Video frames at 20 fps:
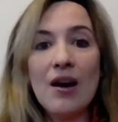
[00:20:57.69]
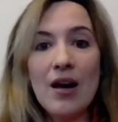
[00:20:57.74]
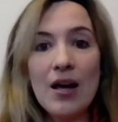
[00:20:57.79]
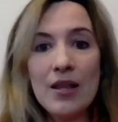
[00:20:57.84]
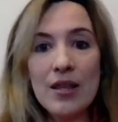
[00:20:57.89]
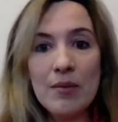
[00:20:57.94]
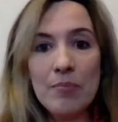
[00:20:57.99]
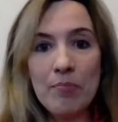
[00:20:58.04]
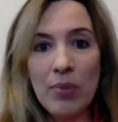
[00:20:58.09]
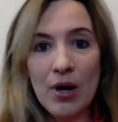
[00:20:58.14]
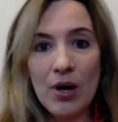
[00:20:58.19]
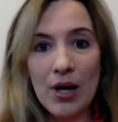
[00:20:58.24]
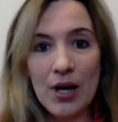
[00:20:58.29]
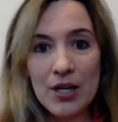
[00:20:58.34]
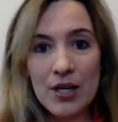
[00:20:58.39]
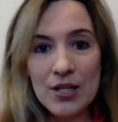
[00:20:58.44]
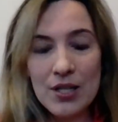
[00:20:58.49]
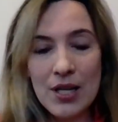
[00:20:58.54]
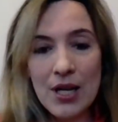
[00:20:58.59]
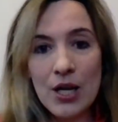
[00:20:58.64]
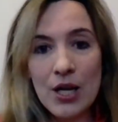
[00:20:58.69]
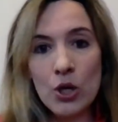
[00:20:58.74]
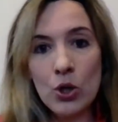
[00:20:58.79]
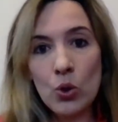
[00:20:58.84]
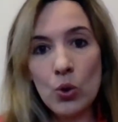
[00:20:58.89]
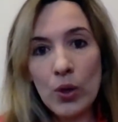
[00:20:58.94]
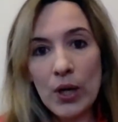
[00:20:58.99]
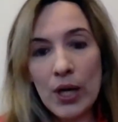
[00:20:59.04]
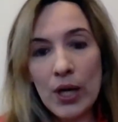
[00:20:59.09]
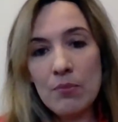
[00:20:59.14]
other parts and
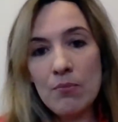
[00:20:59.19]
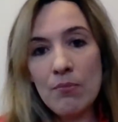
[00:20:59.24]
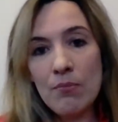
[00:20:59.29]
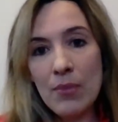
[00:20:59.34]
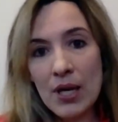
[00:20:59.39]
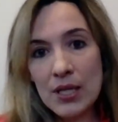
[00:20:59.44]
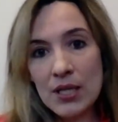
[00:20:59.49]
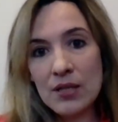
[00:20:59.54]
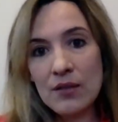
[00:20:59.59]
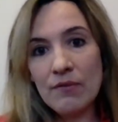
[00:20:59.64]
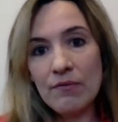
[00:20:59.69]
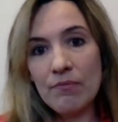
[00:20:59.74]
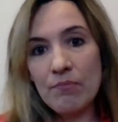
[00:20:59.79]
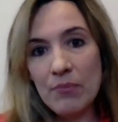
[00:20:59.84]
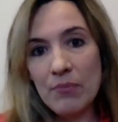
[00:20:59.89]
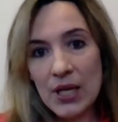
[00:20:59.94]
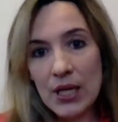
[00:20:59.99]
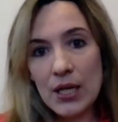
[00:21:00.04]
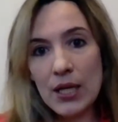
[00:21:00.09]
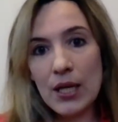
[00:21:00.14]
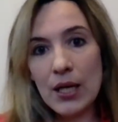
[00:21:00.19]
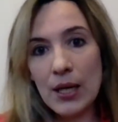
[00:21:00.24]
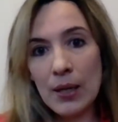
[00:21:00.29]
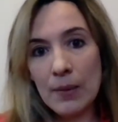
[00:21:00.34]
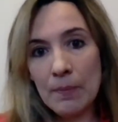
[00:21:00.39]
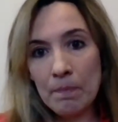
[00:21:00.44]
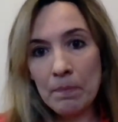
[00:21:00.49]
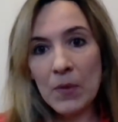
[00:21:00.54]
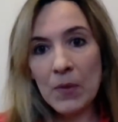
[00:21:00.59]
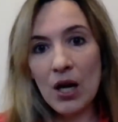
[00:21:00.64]
who had massive
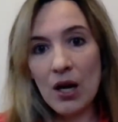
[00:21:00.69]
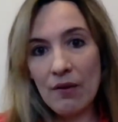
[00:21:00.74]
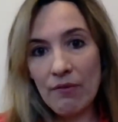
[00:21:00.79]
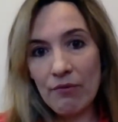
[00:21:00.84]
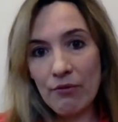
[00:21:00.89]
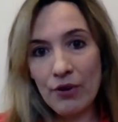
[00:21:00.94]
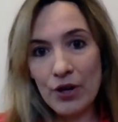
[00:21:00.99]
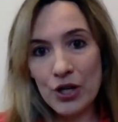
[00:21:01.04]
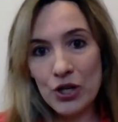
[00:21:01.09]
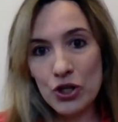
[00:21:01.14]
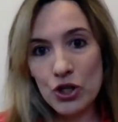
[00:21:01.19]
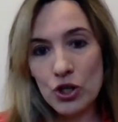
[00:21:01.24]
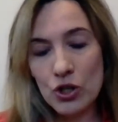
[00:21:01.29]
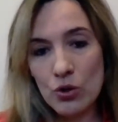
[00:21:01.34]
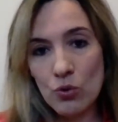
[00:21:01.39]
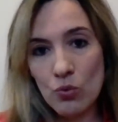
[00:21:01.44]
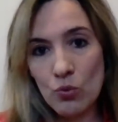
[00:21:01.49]
media coverage,